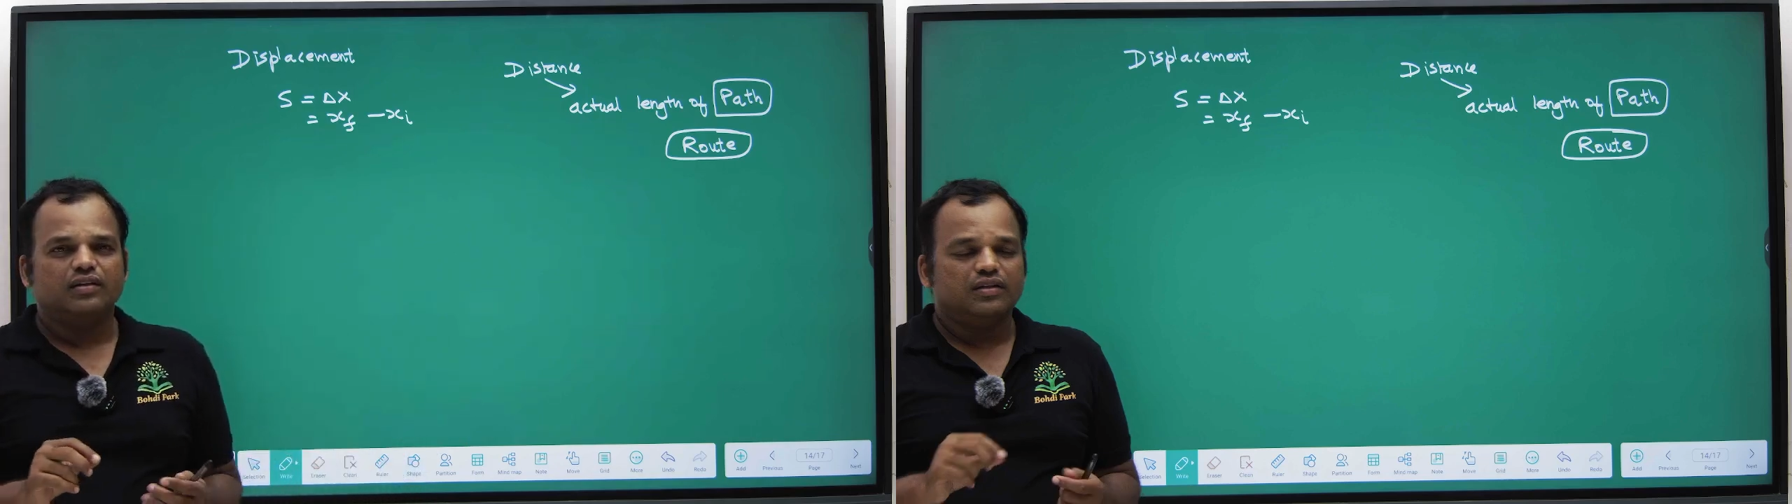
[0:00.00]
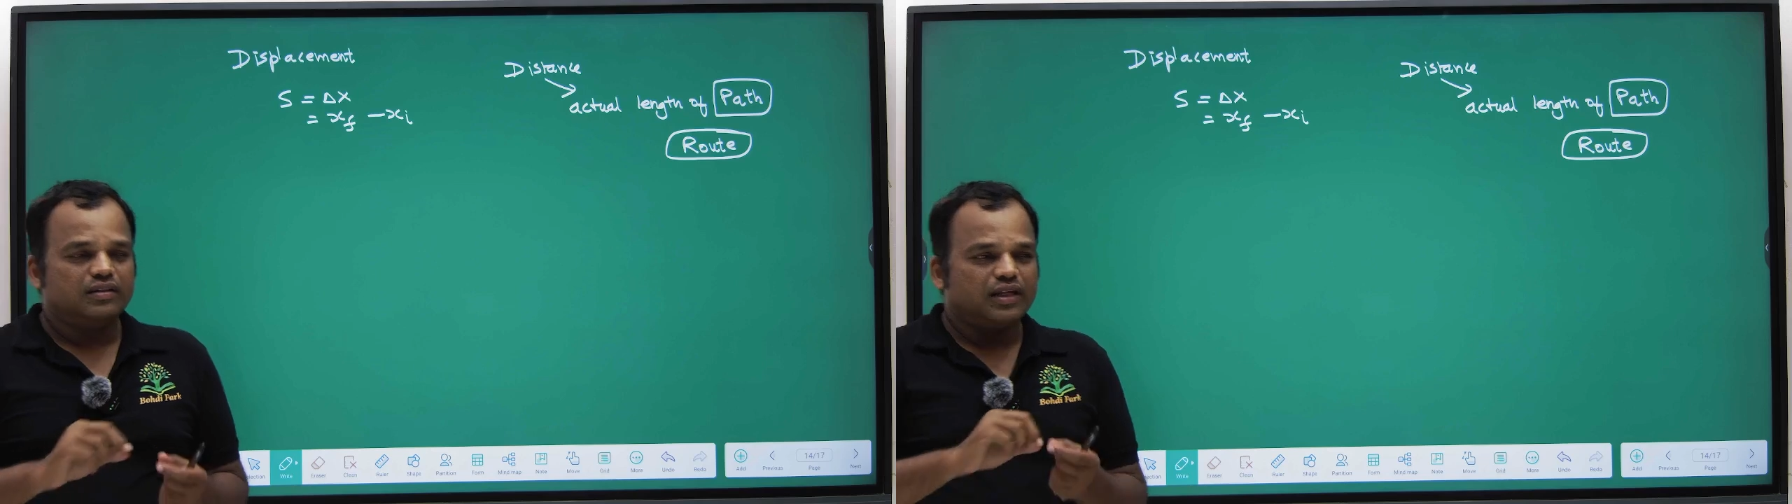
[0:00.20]

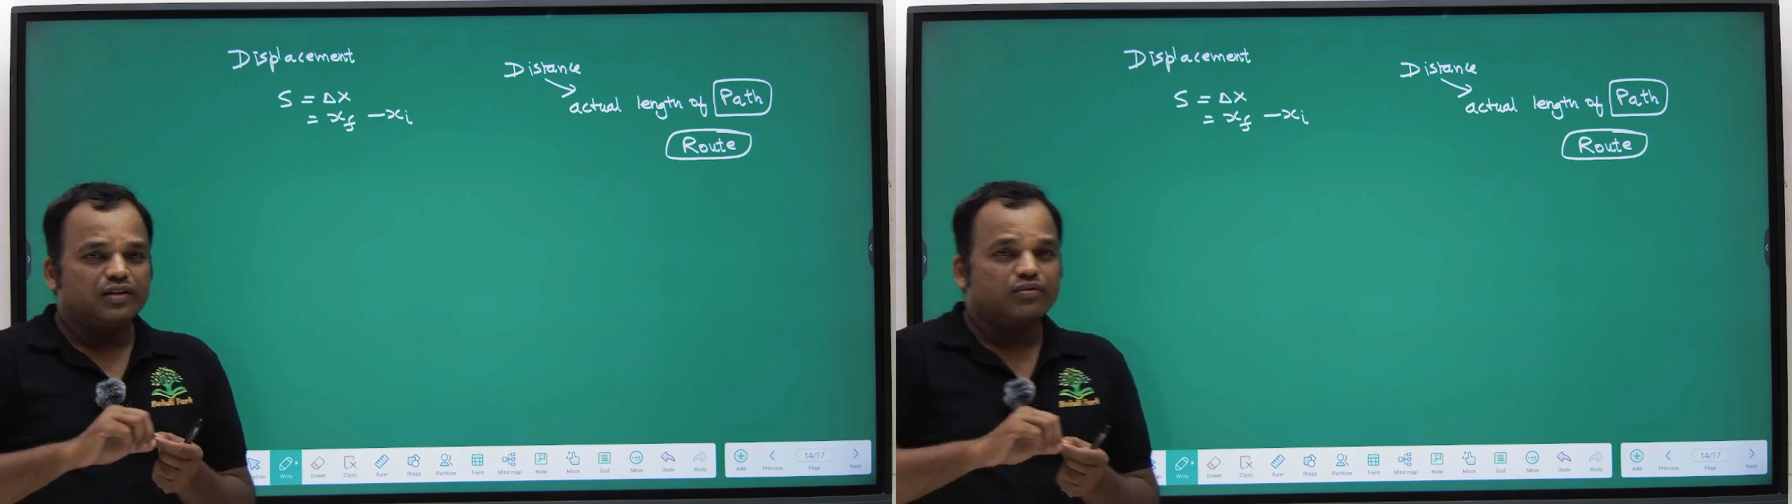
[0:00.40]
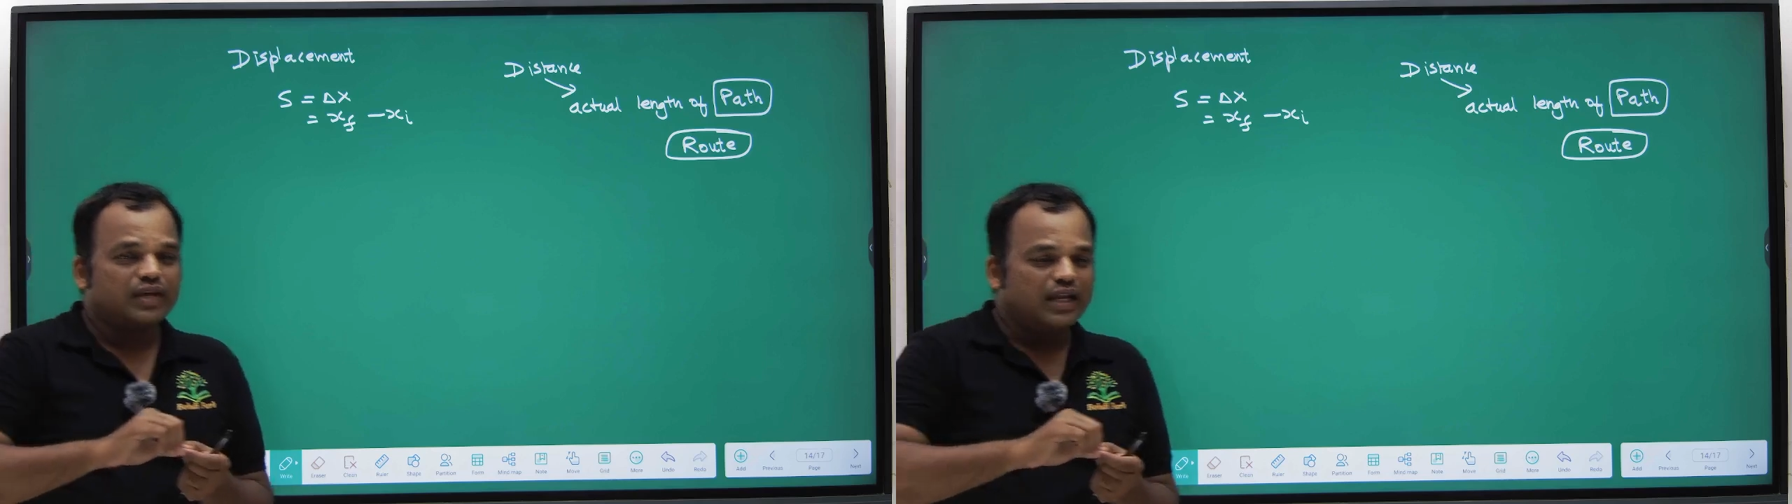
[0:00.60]
Then you
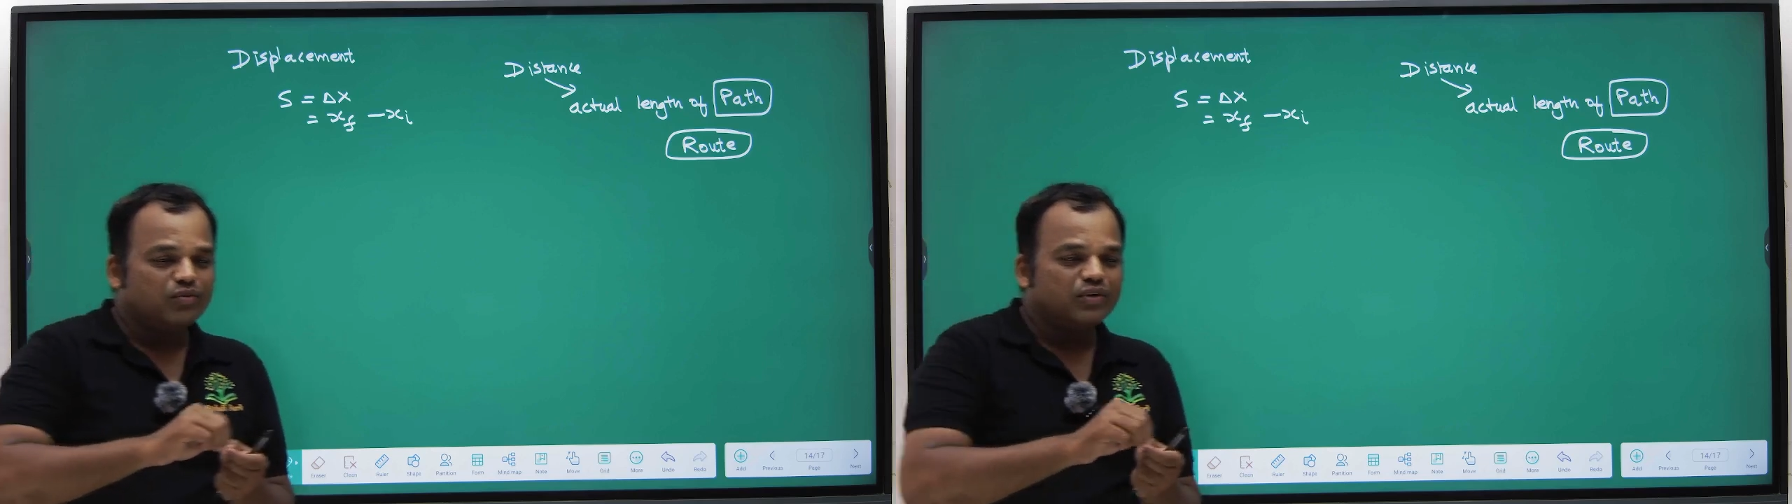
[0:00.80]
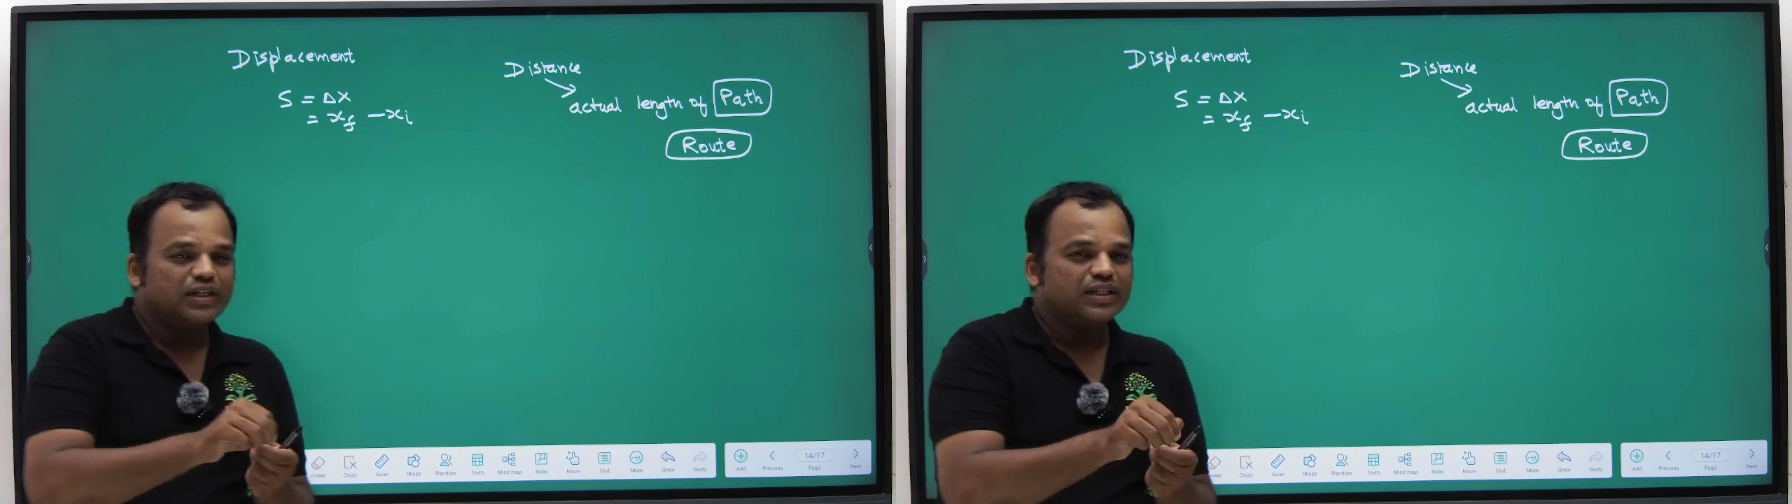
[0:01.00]

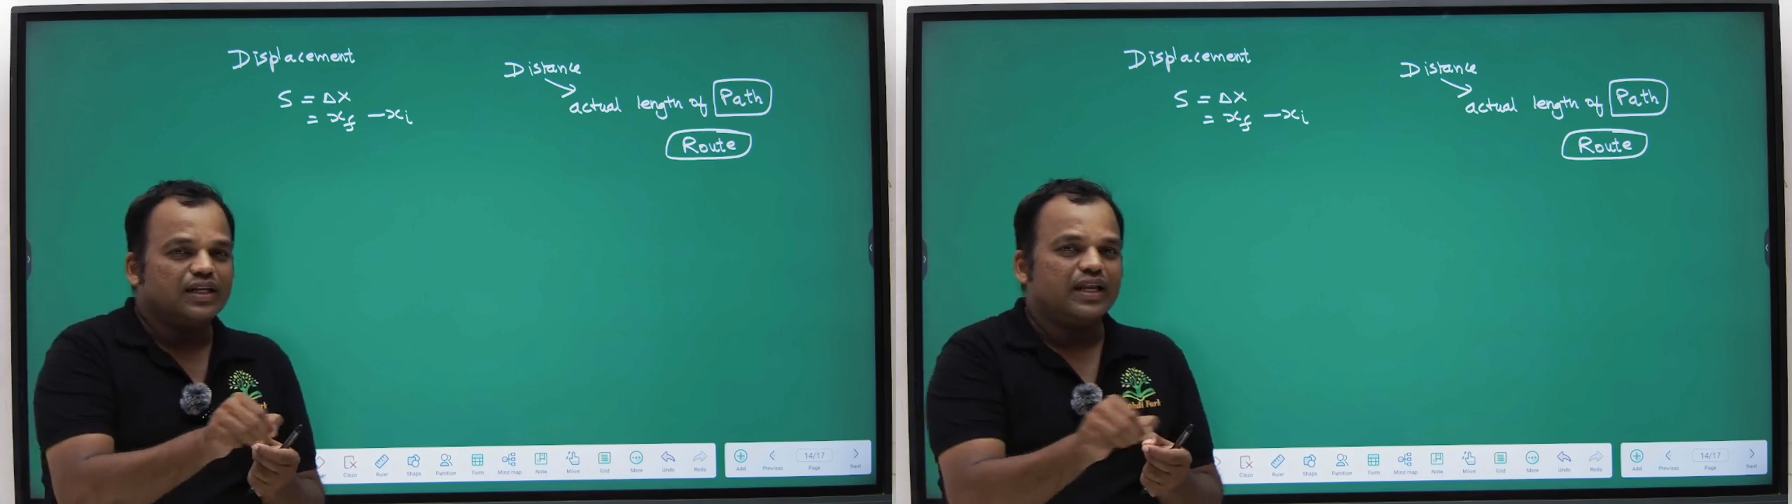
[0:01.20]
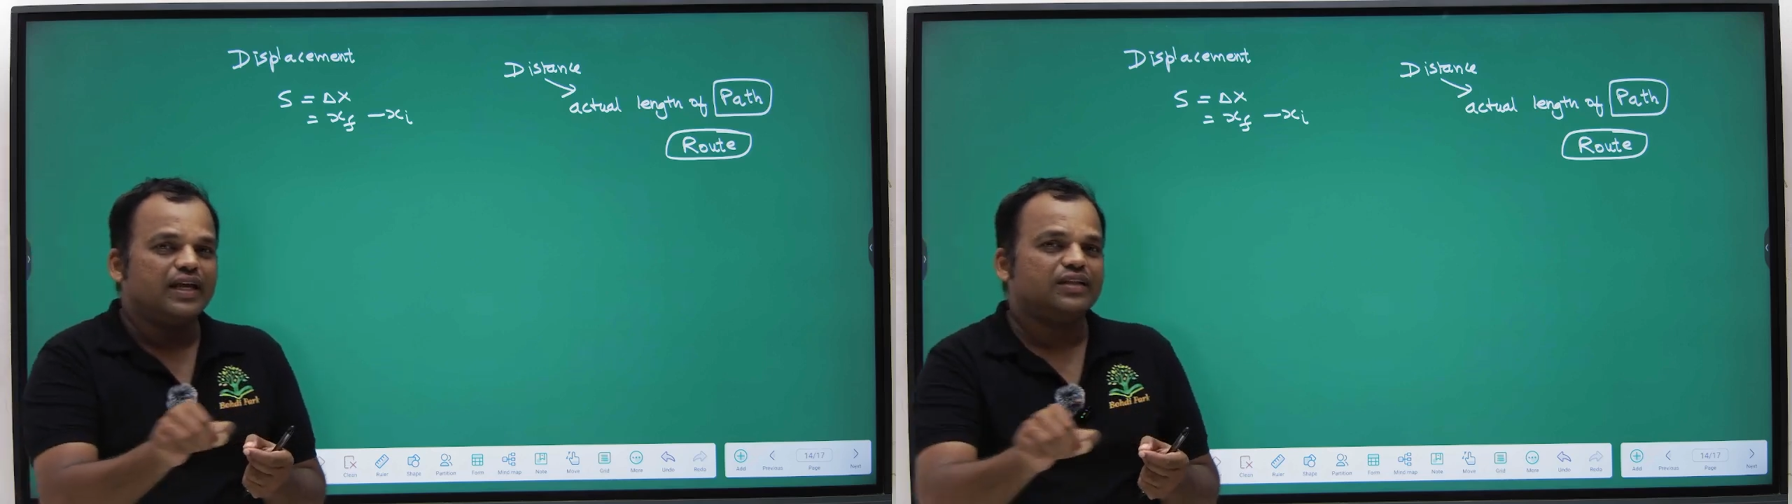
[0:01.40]
calculate the
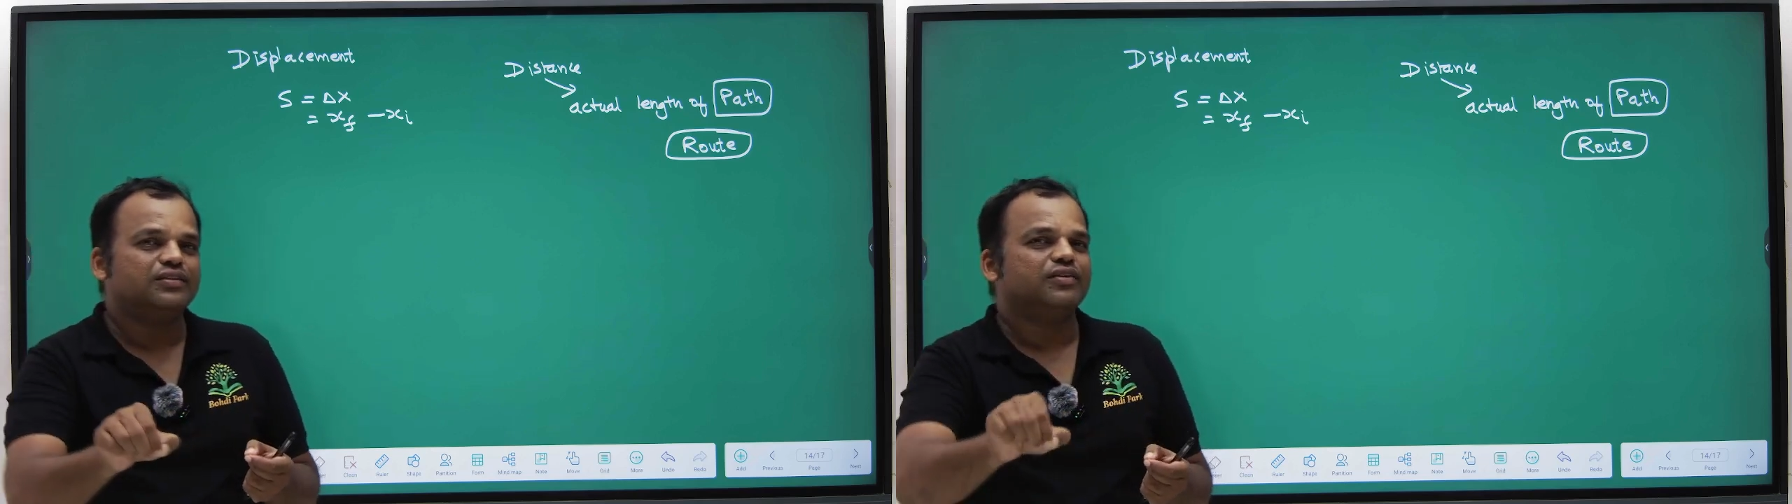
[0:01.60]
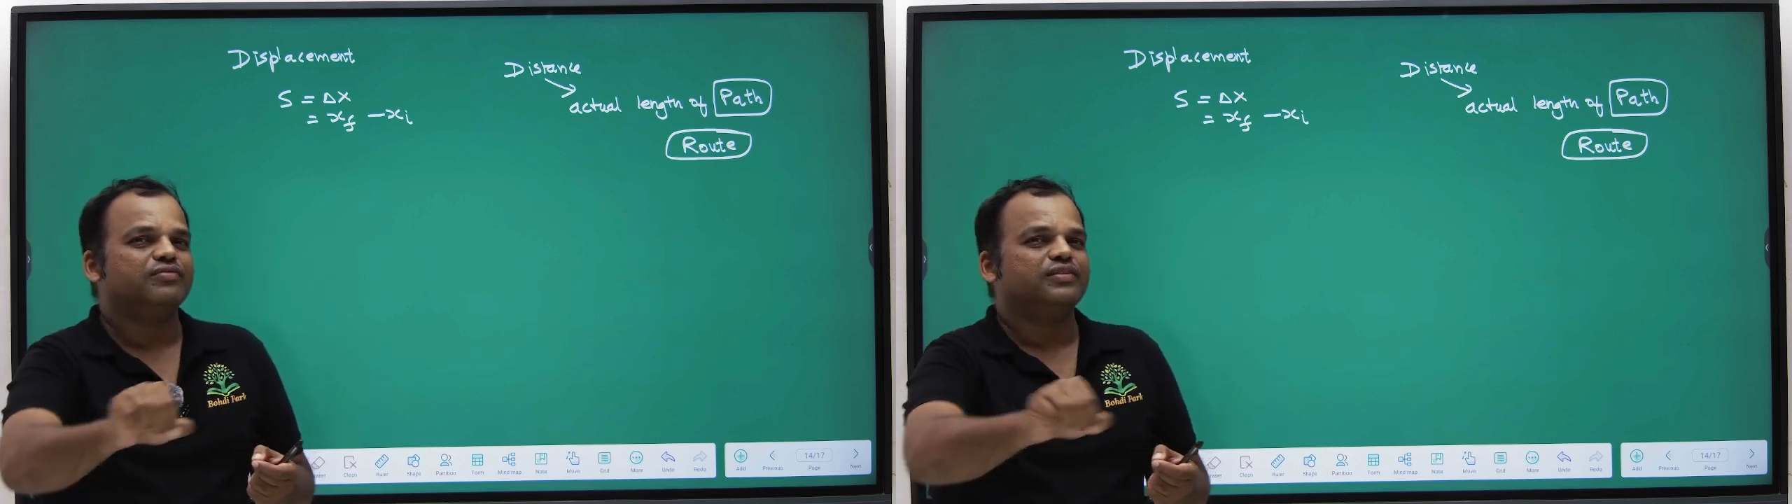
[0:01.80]
length
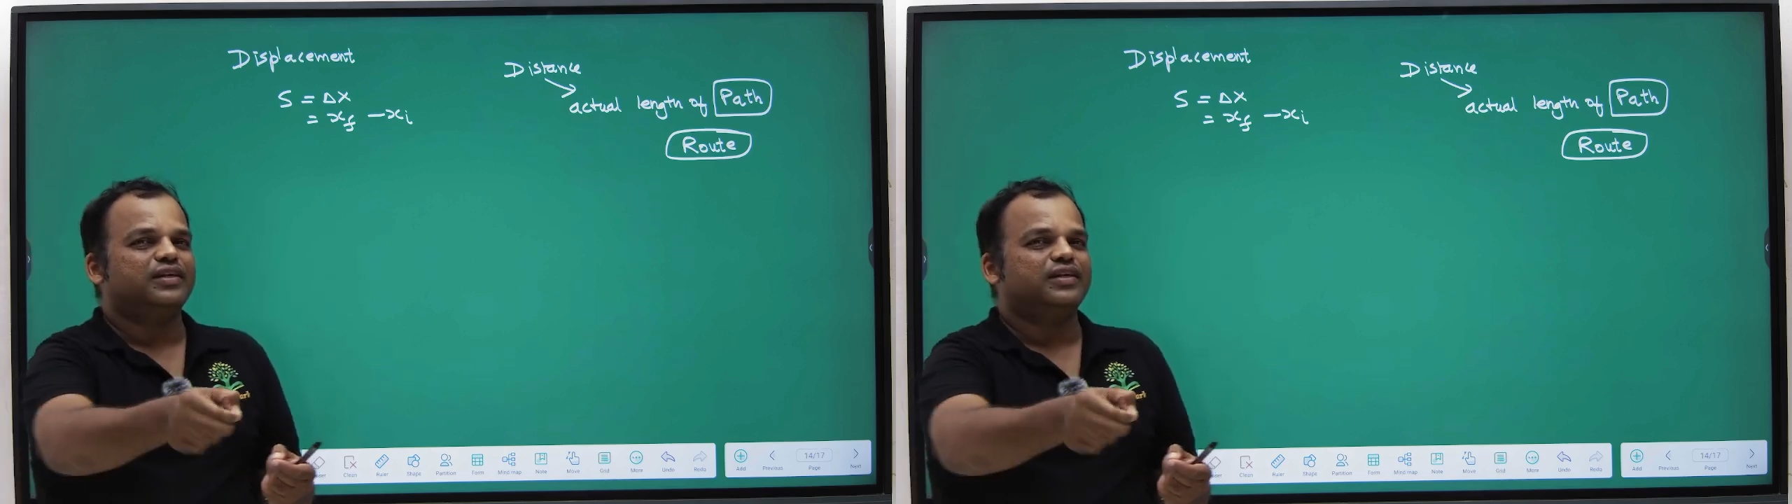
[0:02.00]
of that